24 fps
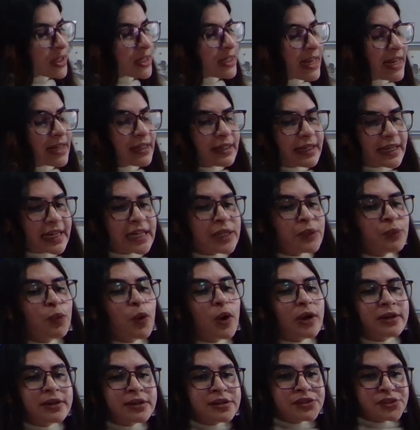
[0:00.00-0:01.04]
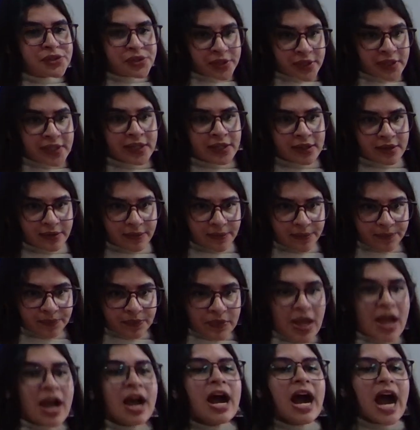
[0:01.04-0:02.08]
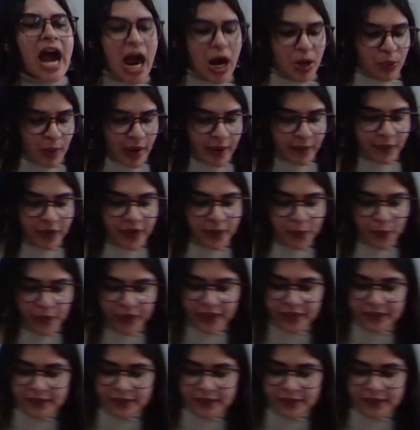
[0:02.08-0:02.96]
and involuntary. However, with